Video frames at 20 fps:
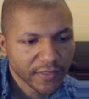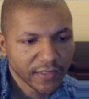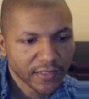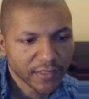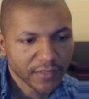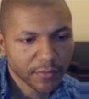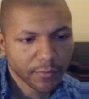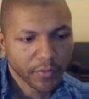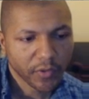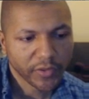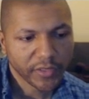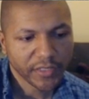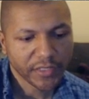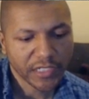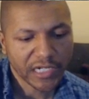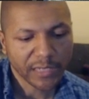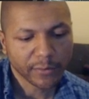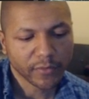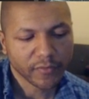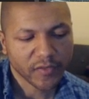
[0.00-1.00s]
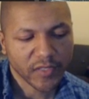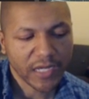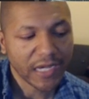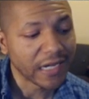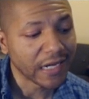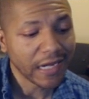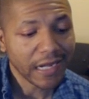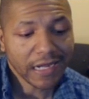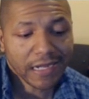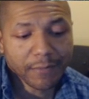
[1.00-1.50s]
does a brilliant job of
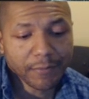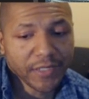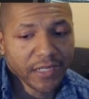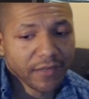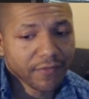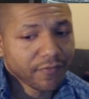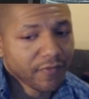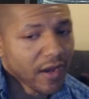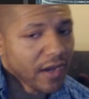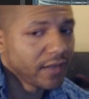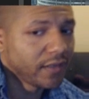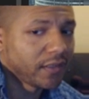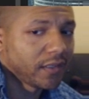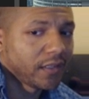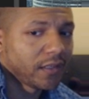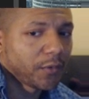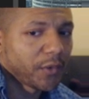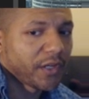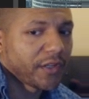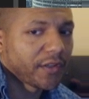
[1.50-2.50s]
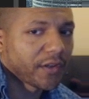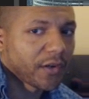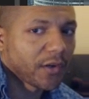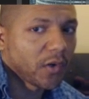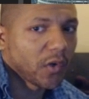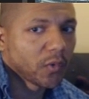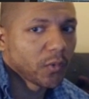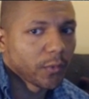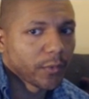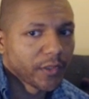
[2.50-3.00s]
saying, I'm not finding anywhere in the
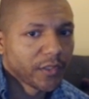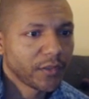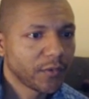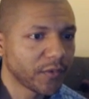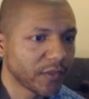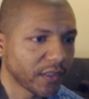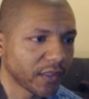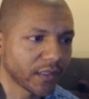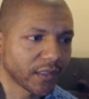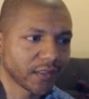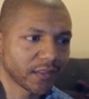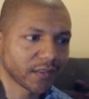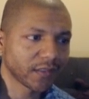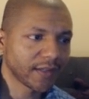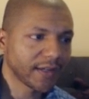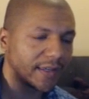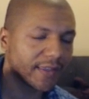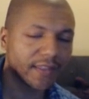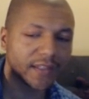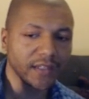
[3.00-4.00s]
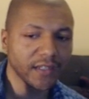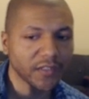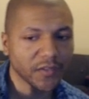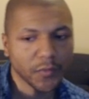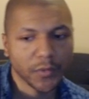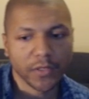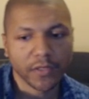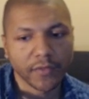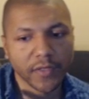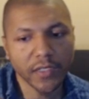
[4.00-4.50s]
code where we're using this, and then it gets
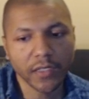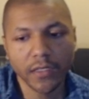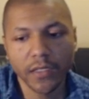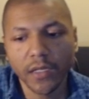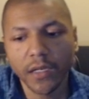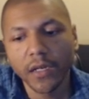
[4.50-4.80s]
rid of it.